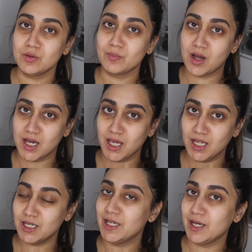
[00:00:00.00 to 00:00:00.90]
my
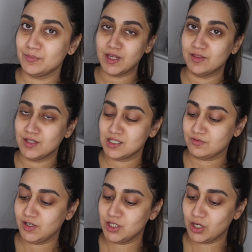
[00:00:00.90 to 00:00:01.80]
lips in this
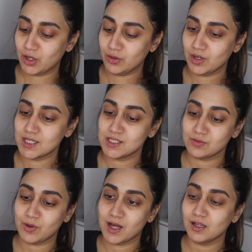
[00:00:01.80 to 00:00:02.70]
video as
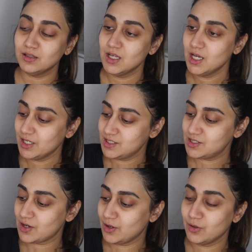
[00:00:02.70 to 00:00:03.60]
well.
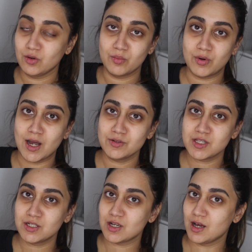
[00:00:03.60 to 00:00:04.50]
So brows
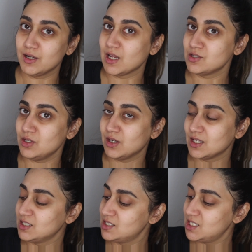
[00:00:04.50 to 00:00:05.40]
are done, as you
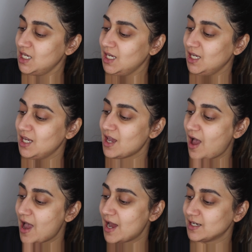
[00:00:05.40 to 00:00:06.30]
can see,
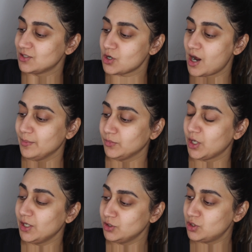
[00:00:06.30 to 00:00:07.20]
and I'm
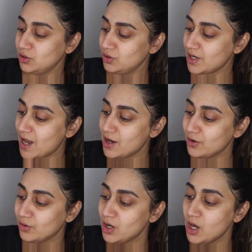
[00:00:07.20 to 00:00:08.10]
going to
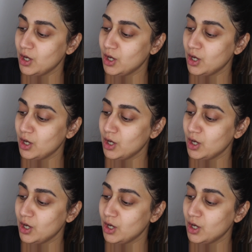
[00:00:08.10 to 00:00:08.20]
now